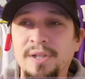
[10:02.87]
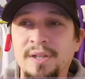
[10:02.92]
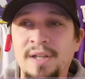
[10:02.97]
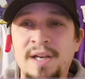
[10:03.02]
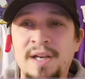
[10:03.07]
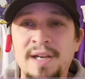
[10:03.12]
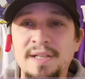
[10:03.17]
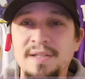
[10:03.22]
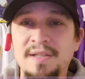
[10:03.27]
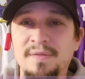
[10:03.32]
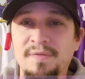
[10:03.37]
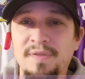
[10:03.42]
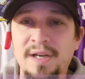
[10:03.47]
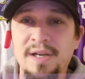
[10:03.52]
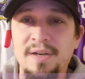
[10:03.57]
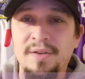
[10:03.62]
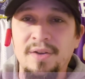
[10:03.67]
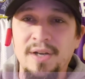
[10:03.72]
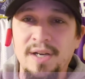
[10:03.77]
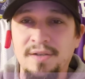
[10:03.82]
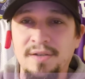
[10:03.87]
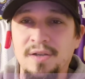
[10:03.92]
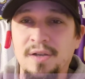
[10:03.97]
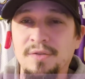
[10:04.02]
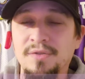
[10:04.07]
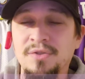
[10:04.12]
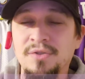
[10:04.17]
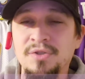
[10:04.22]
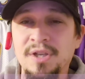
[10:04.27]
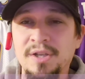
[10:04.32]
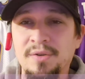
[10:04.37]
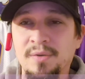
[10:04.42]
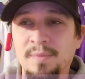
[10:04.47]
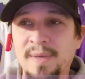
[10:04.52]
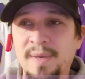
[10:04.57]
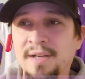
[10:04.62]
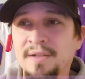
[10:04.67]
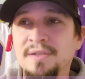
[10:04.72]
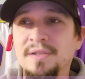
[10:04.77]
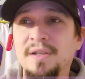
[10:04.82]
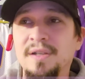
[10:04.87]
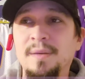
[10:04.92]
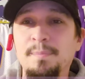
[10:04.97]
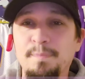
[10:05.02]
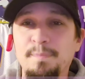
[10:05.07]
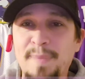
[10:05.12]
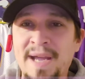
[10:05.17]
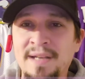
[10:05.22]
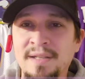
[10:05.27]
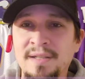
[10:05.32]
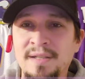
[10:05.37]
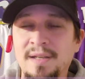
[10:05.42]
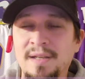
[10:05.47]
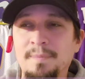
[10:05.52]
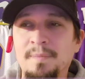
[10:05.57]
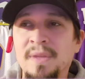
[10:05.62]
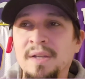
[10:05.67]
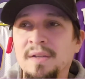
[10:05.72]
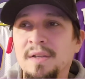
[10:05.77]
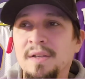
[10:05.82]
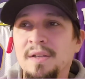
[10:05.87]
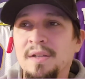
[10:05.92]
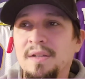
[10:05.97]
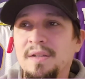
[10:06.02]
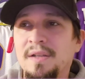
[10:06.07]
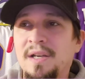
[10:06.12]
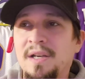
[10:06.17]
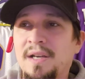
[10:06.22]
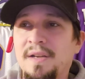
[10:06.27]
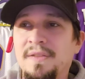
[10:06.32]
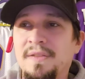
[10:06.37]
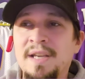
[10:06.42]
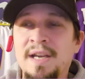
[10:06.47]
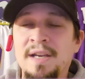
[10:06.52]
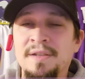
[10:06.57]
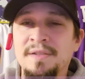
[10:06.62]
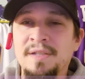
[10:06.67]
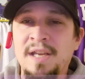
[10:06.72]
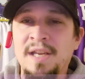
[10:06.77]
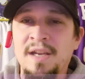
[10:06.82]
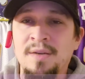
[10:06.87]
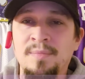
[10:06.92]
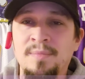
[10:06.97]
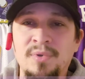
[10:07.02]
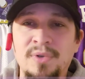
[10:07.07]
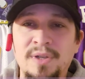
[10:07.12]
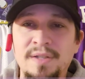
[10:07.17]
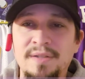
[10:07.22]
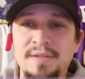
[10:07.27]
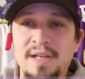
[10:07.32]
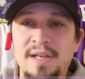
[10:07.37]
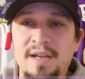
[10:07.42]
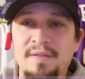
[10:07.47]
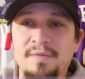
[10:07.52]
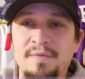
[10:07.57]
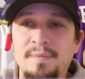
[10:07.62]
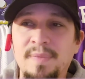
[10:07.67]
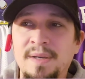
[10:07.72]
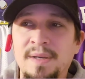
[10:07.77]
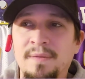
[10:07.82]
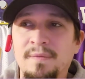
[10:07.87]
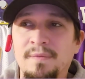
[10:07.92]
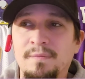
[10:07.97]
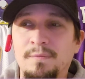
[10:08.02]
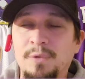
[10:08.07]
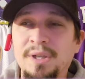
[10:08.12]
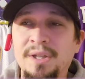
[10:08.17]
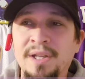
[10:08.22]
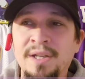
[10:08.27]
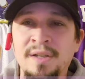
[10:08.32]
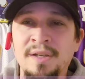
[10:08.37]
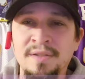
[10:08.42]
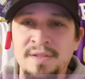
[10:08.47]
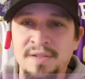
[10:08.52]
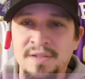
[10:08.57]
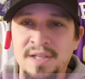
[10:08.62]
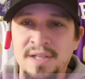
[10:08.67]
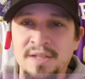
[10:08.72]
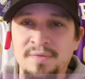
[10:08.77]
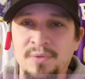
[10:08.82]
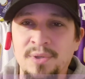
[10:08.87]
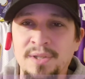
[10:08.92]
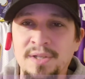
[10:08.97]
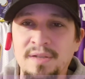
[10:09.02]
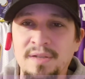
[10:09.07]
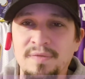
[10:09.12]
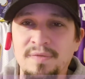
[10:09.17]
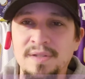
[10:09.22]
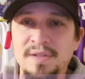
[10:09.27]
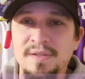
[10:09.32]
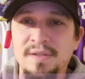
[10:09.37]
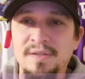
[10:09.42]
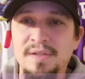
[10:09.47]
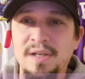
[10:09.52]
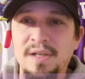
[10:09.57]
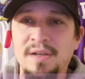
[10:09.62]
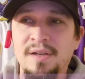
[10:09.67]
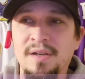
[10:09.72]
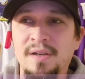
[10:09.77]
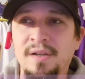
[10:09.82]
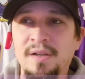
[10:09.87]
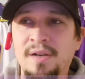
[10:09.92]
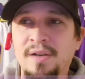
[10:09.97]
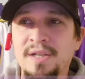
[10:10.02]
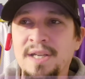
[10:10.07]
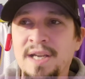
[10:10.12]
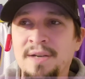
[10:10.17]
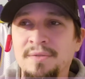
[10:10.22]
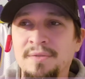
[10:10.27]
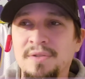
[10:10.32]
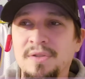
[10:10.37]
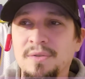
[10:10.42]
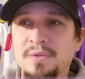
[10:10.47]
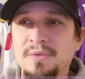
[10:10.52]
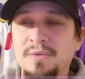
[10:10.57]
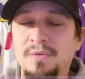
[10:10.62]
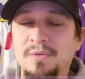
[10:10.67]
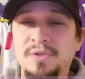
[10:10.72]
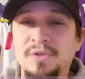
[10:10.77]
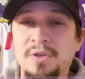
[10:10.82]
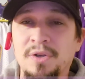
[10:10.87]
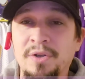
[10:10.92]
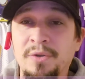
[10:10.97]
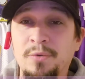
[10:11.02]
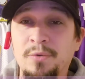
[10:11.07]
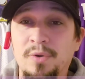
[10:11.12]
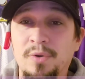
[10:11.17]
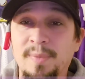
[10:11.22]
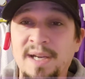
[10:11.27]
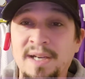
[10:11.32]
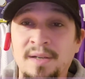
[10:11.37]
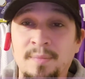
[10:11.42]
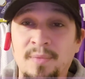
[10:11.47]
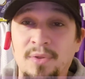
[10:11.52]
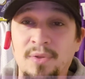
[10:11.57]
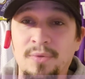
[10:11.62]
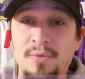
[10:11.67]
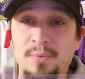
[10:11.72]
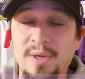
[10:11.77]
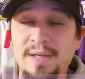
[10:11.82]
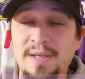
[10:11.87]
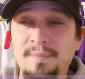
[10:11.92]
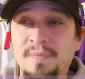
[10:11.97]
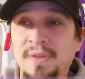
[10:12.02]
Lions have fired their head coach and general manager. Bad team. The Dallas Cowboys have been really unsuccessful on defense this year and are down to starting quarterback number three.